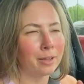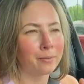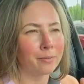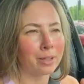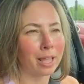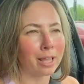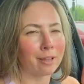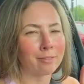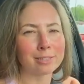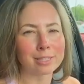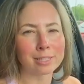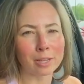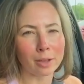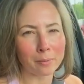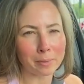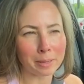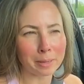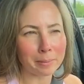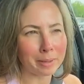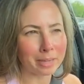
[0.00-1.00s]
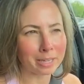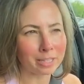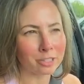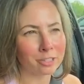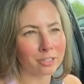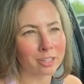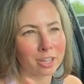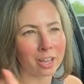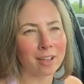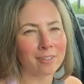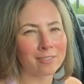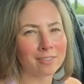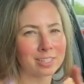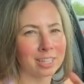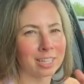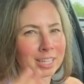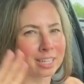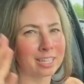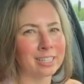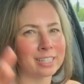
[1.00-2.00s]
We have so many pictures. I'll have
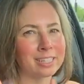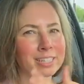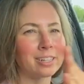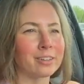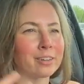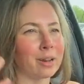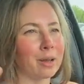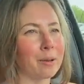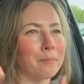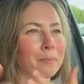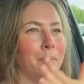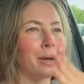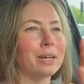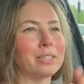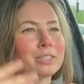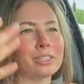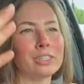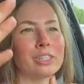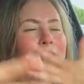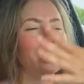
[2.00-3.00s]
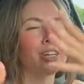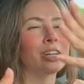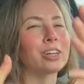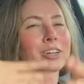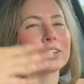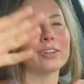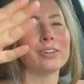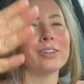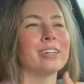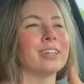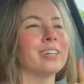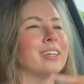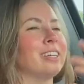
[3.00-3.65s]
to insert a bunch here.